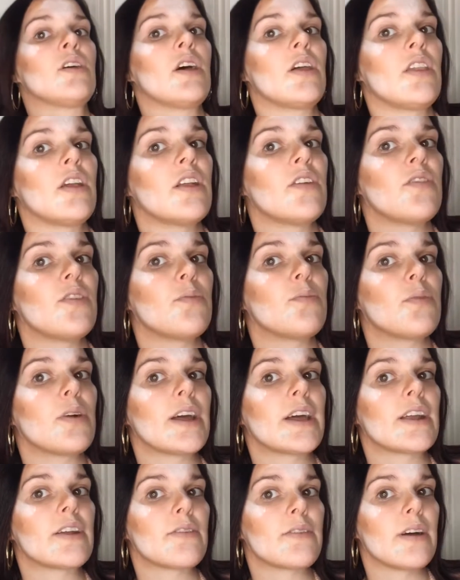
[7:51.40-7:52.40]
And then if you
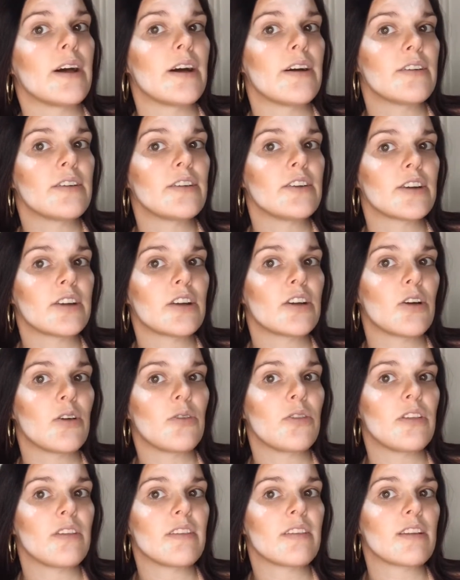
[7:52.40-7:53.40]
bring it around, you're going to go
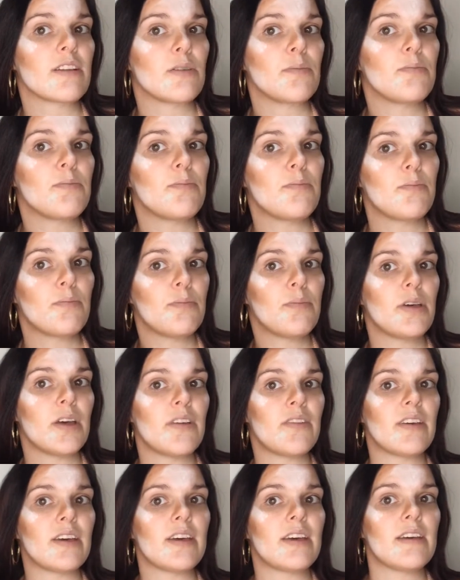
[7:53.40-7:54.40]
in this little
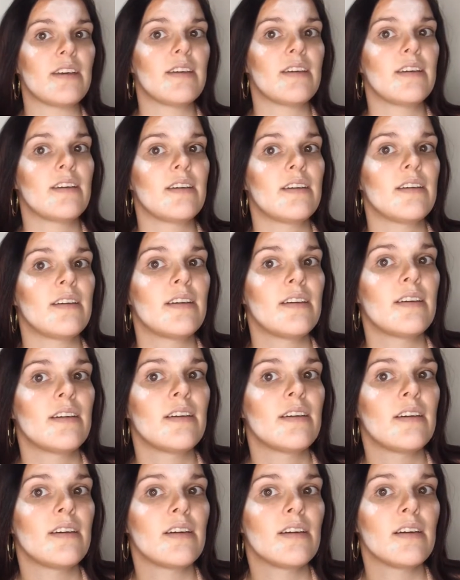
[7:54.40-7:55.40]
pivot
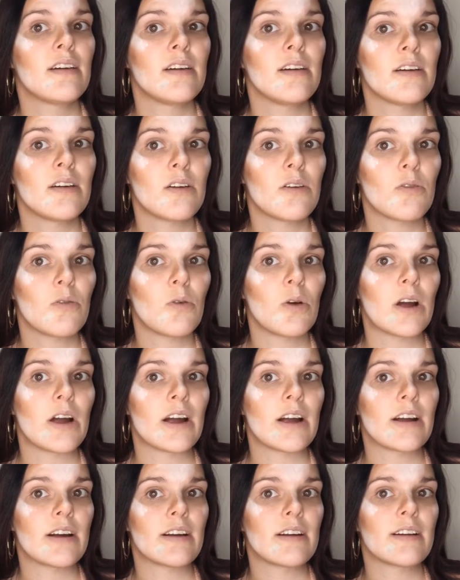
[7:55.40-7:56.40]

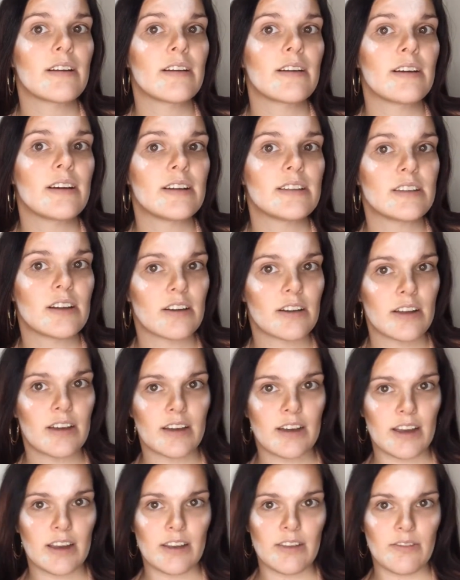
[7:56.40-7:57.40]
where it's already
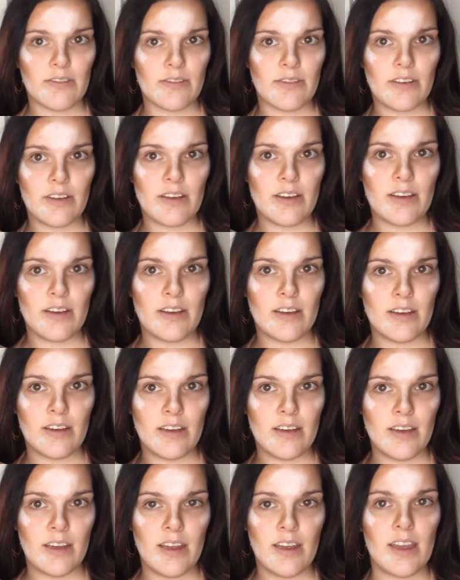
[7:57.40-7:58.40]
kind of
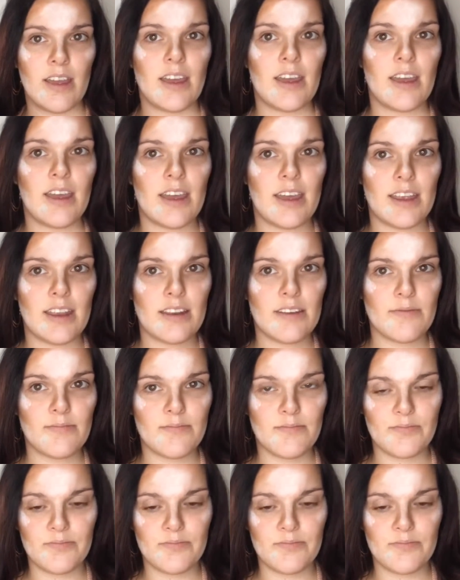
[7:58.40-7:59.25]
in.